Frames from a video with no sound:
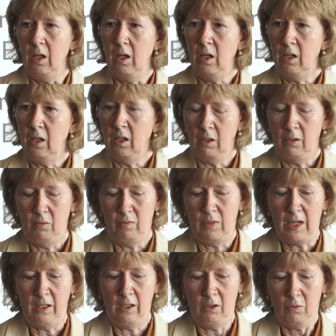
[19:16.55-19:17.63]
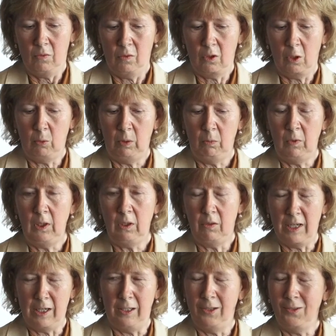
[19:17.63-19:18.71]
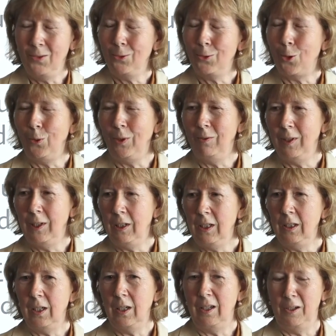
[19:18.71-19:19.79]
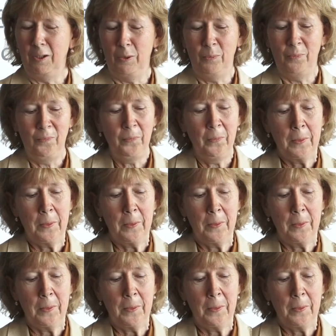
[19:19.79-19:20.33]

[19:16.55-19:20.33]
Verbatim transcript: uh, so we diet. So we really um,